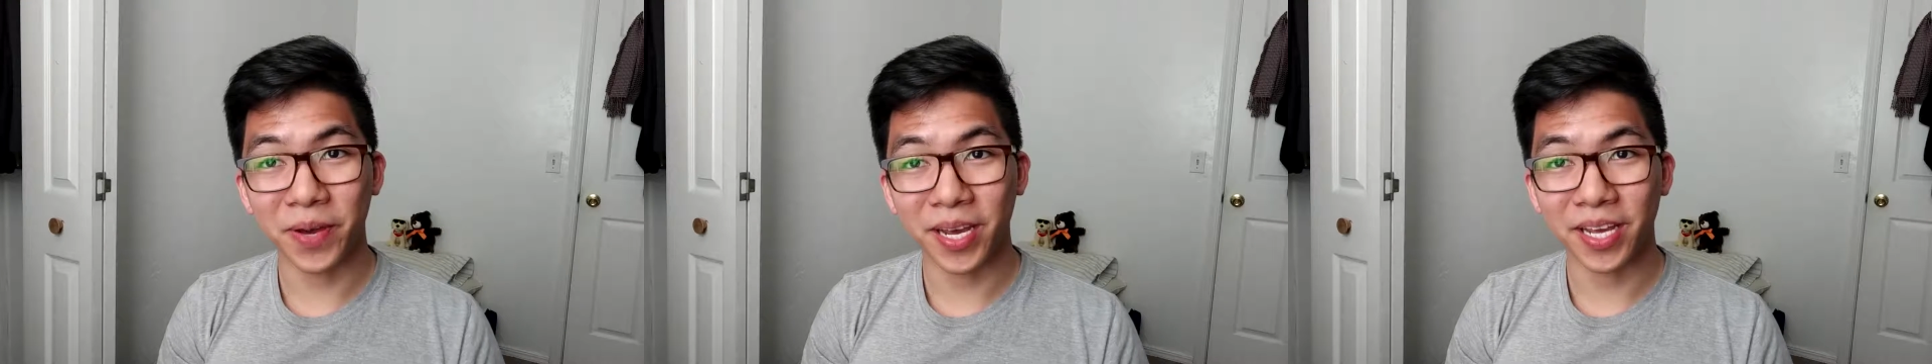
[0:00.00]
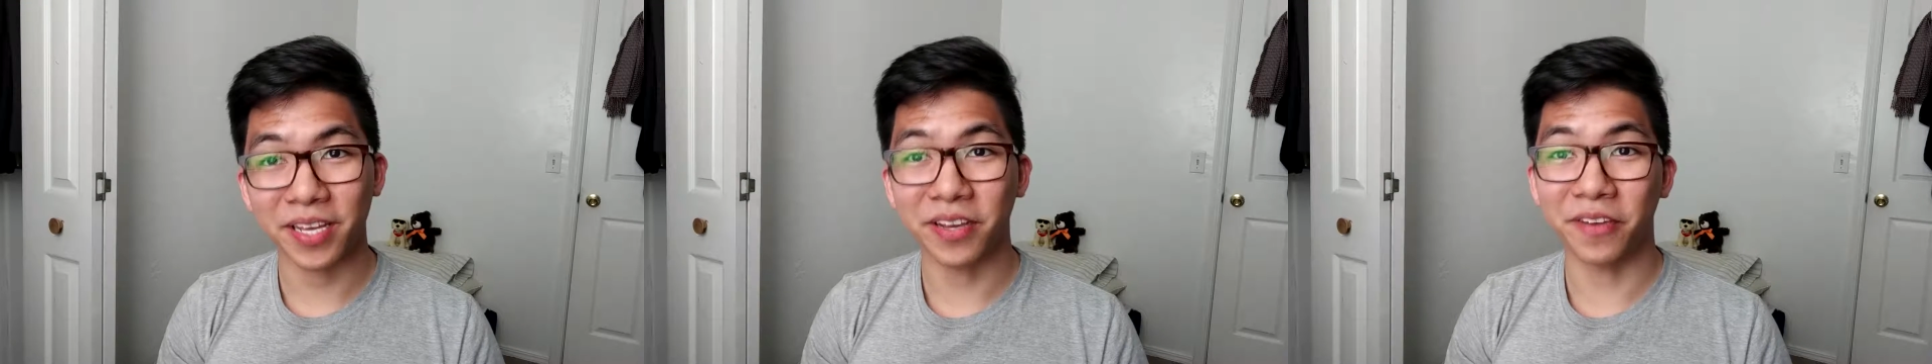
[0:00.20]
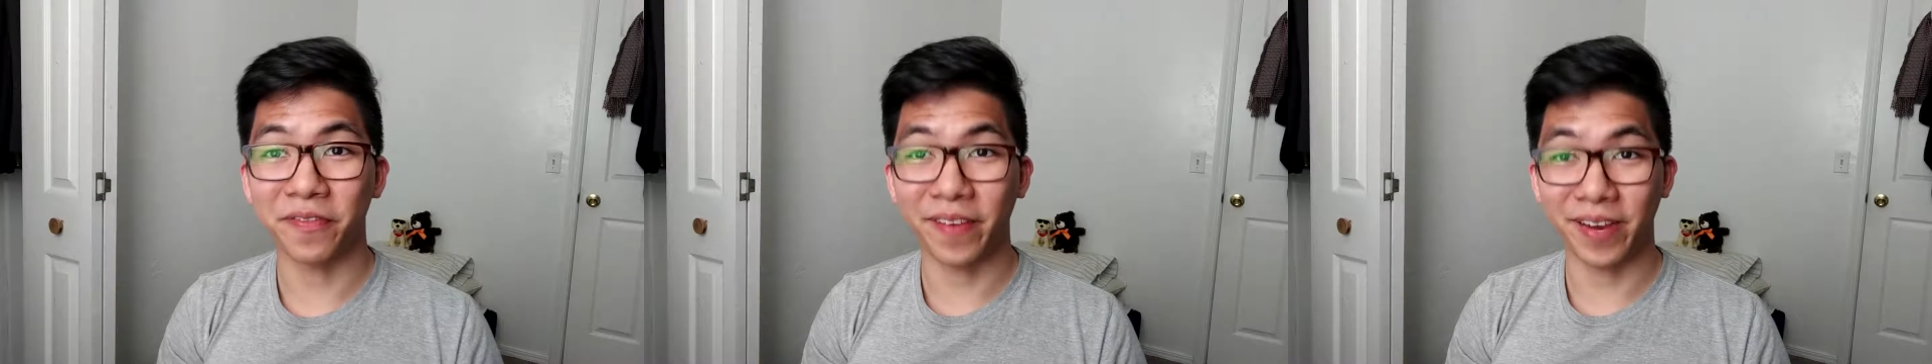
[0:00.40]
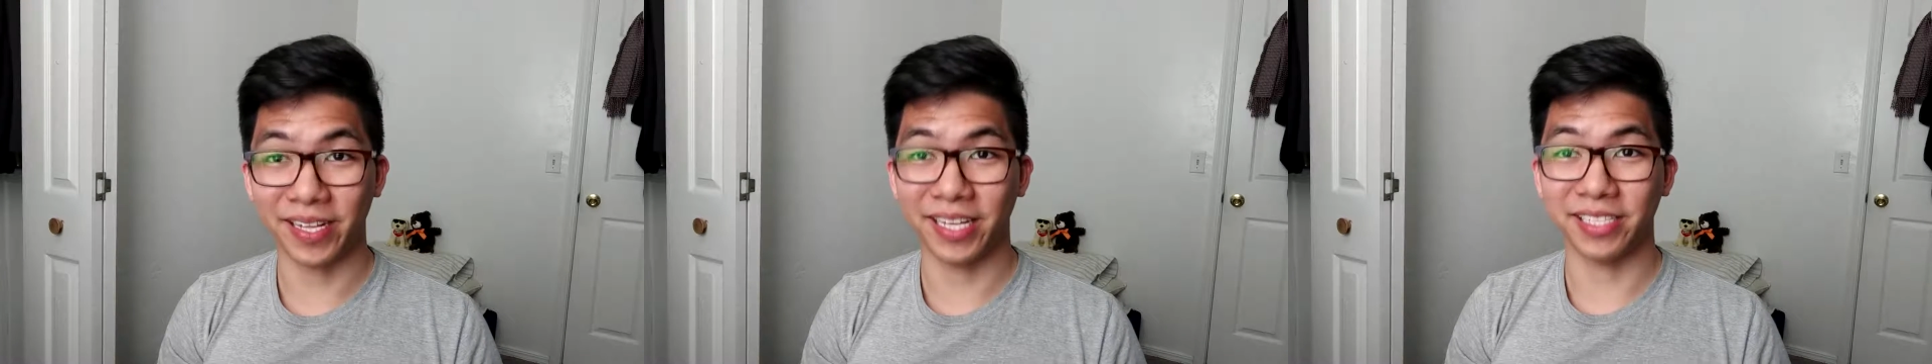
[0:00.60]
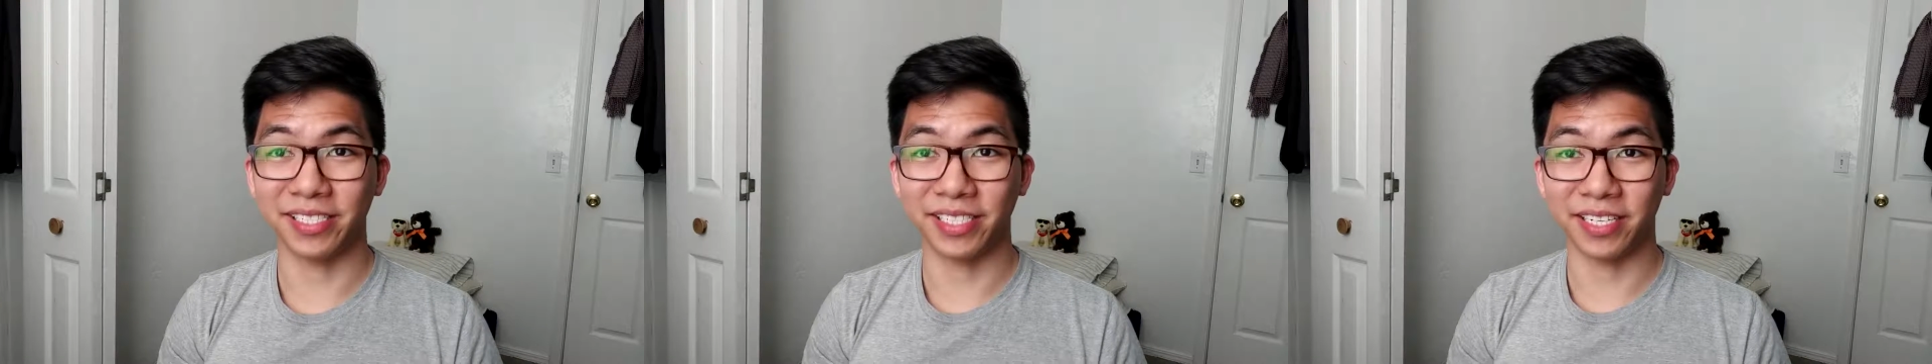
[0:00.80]
way your
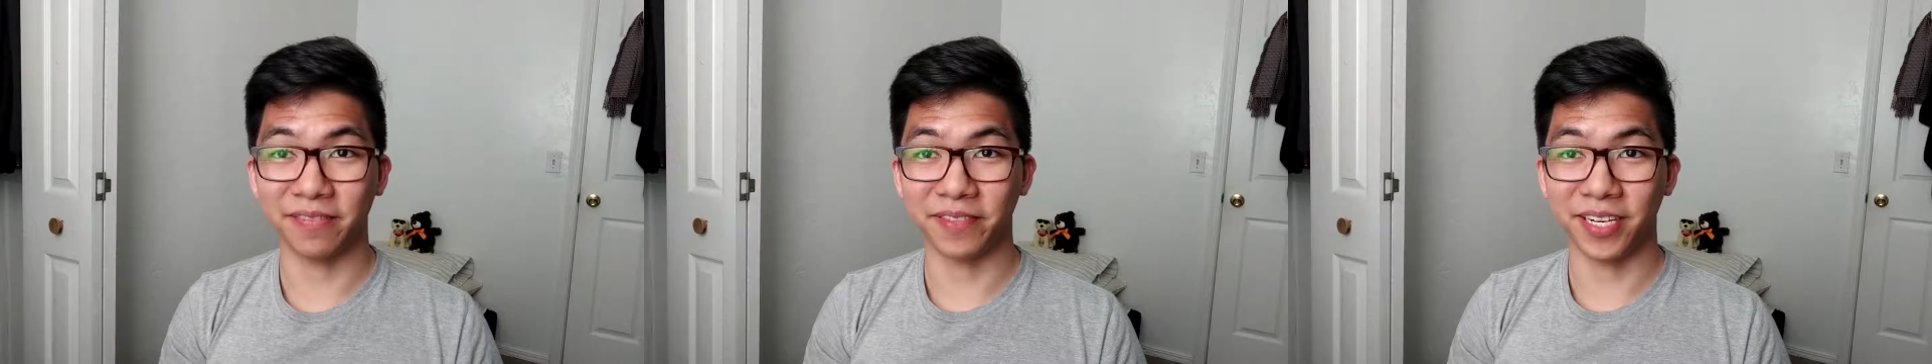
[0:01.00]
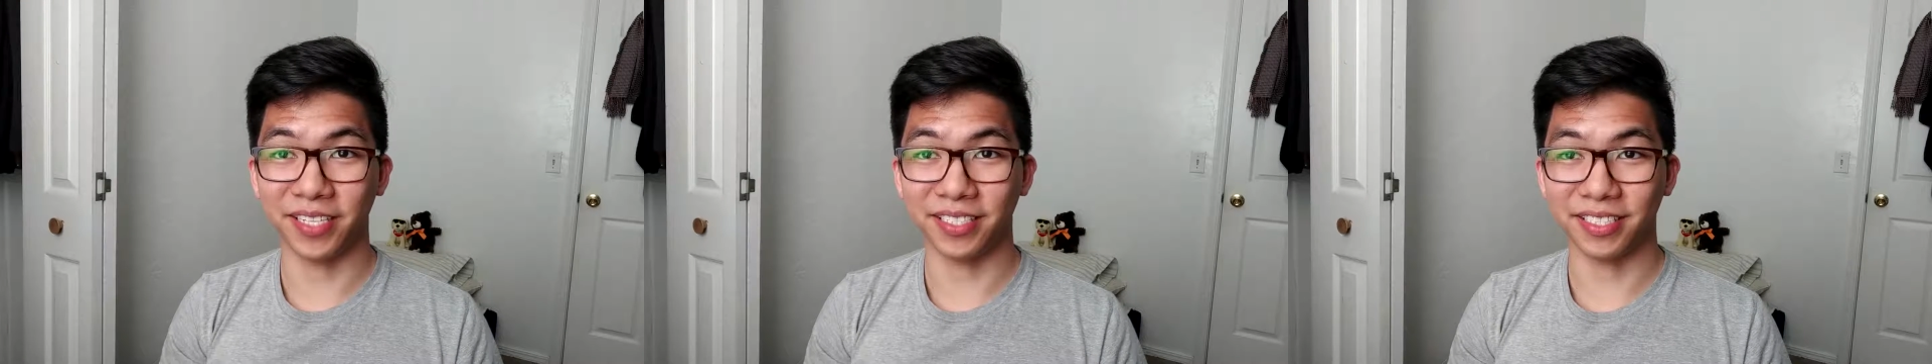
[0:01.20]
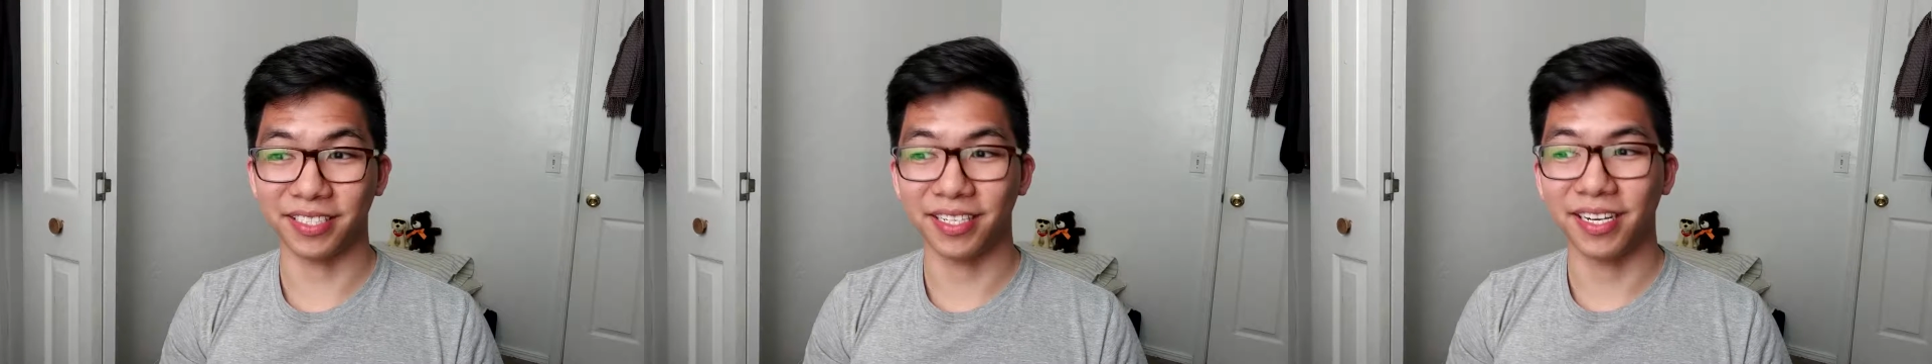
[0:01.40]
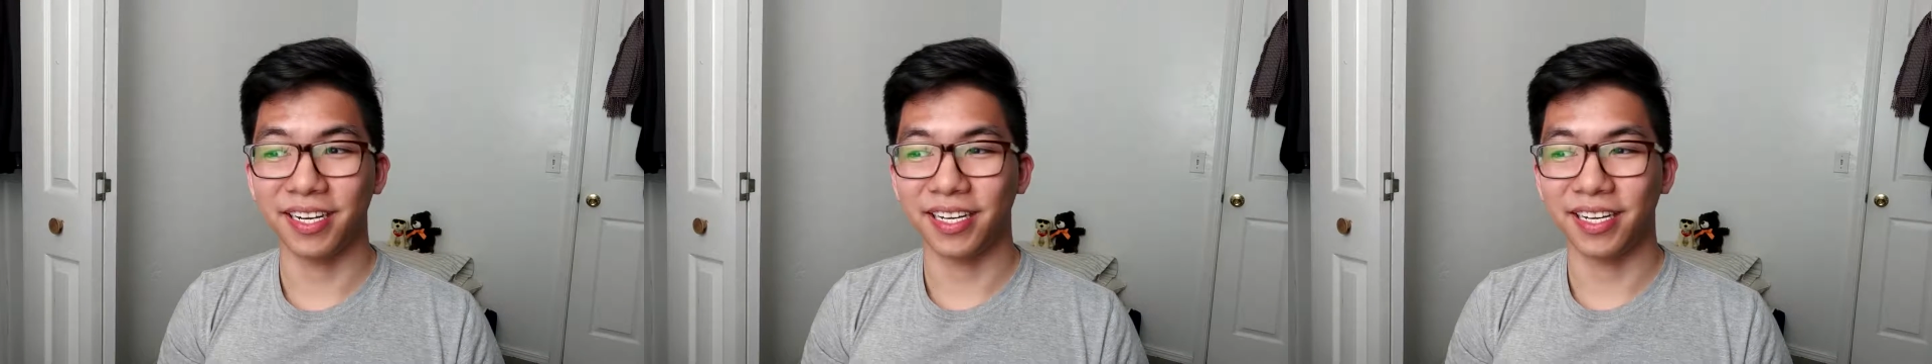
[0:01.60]
financial advisor.